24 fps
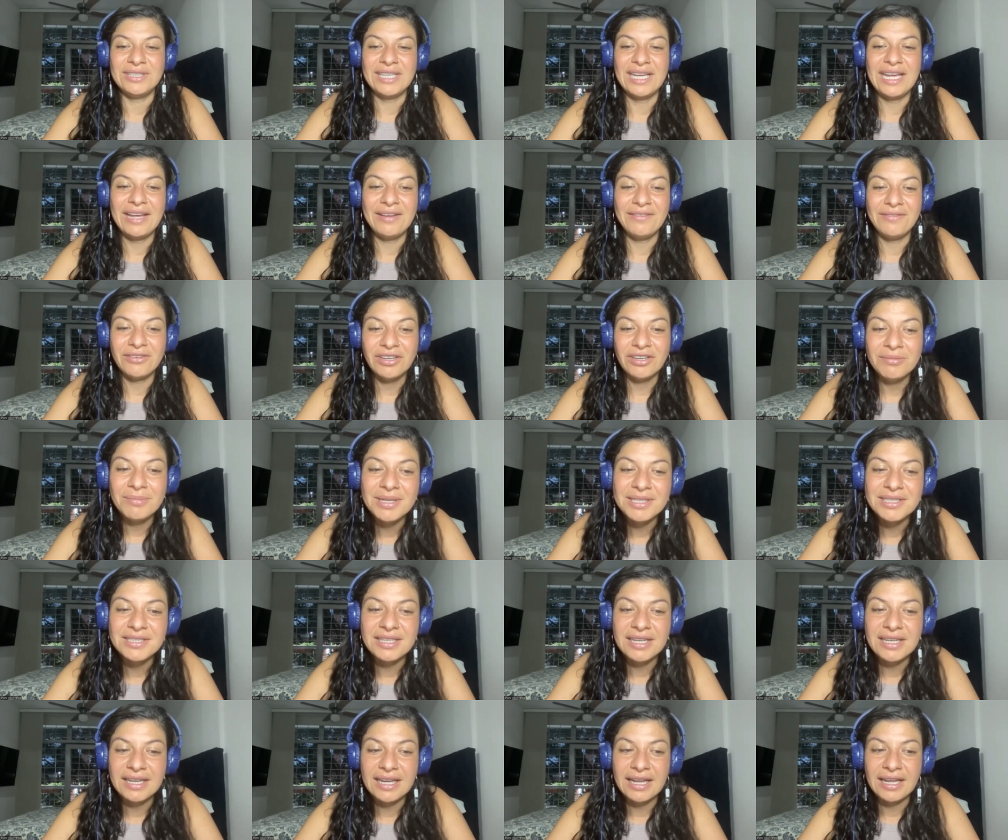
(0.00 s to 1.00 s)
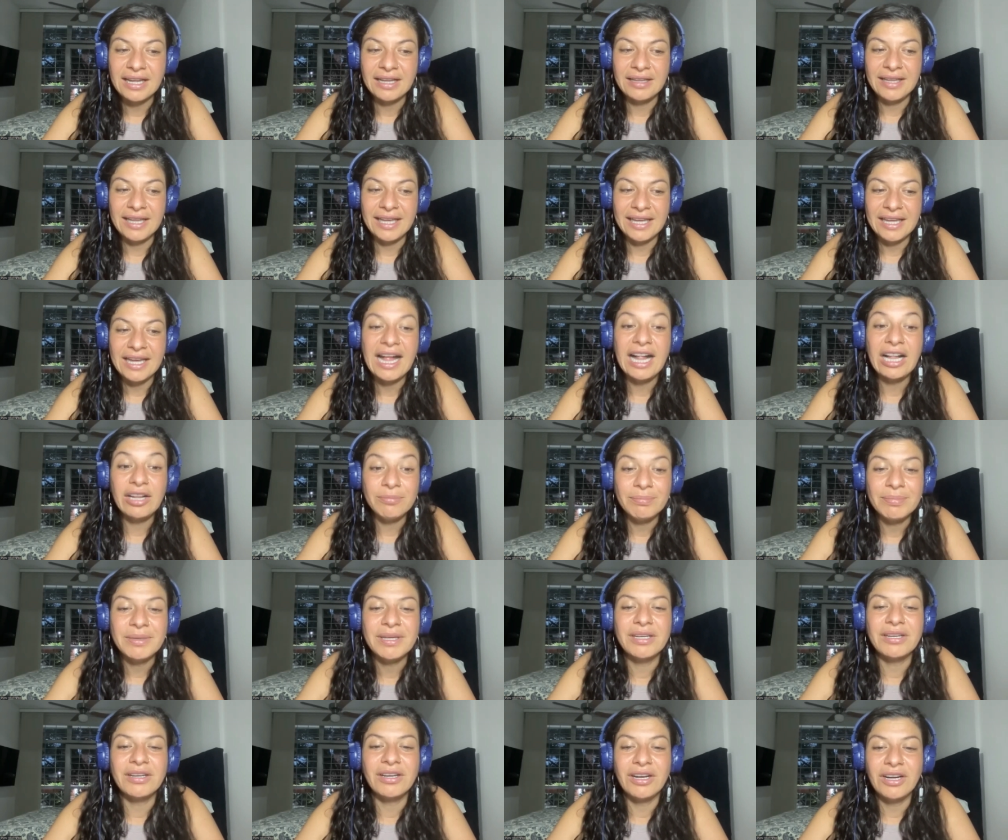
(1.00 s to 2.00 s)
I have very much like a
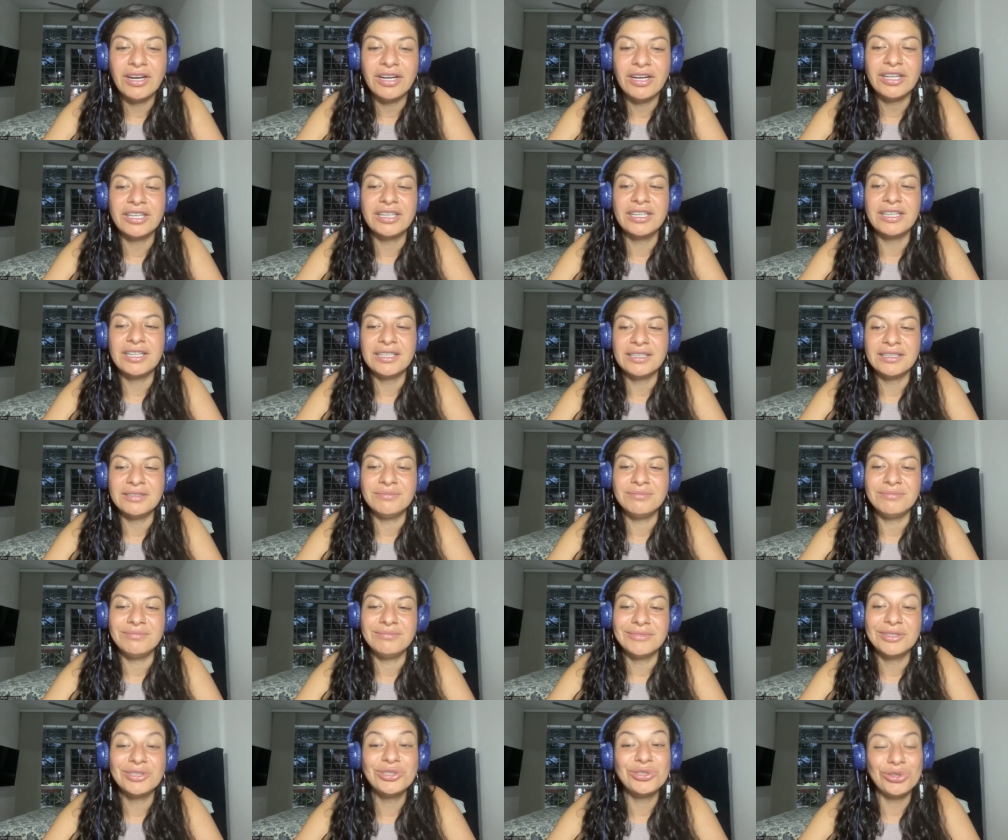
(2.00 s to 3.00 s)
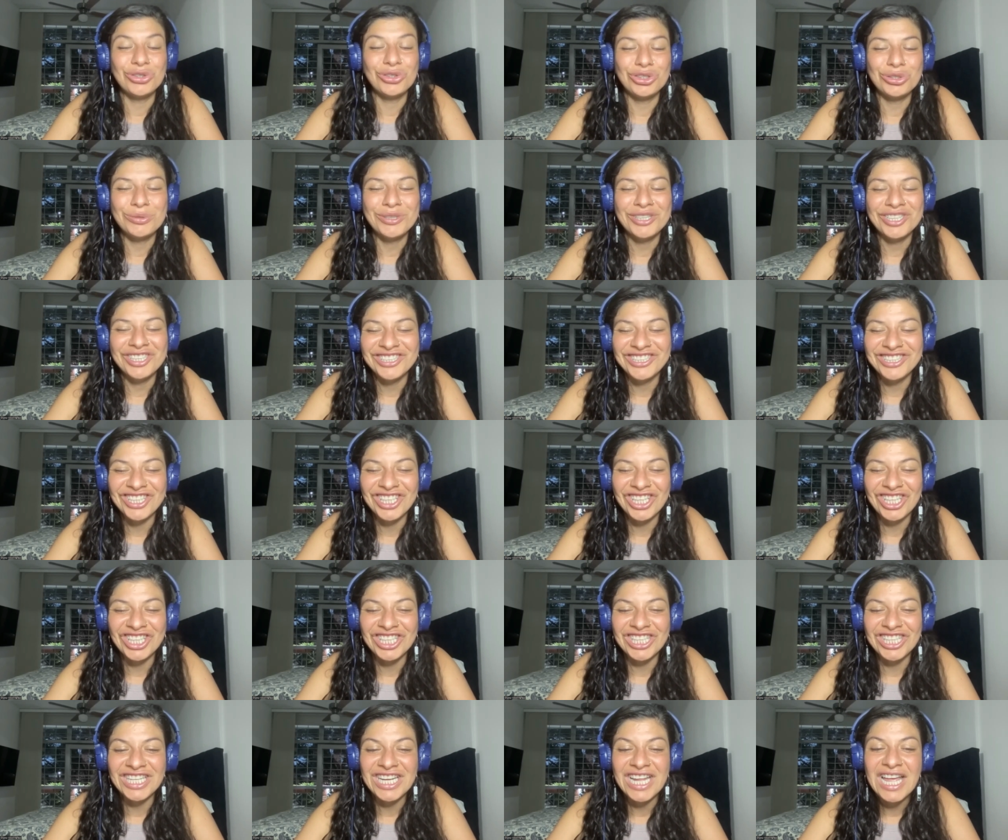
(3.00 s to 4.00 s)
helping heart, a social worker's
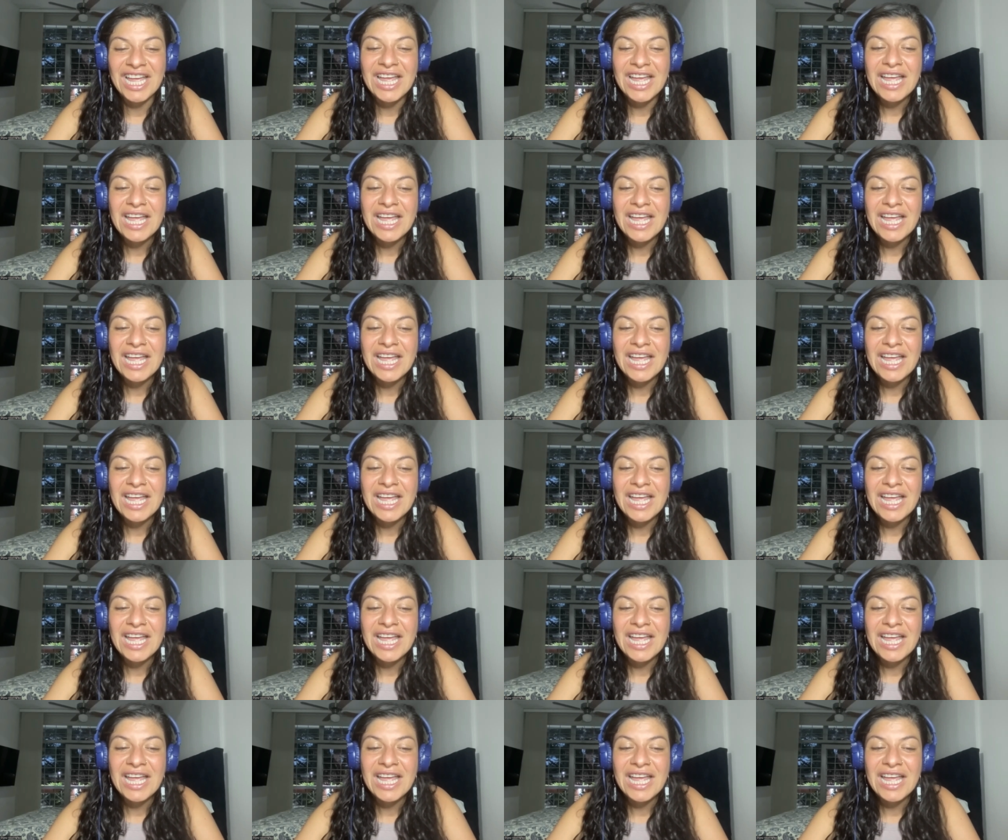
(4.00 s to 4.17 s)
heart.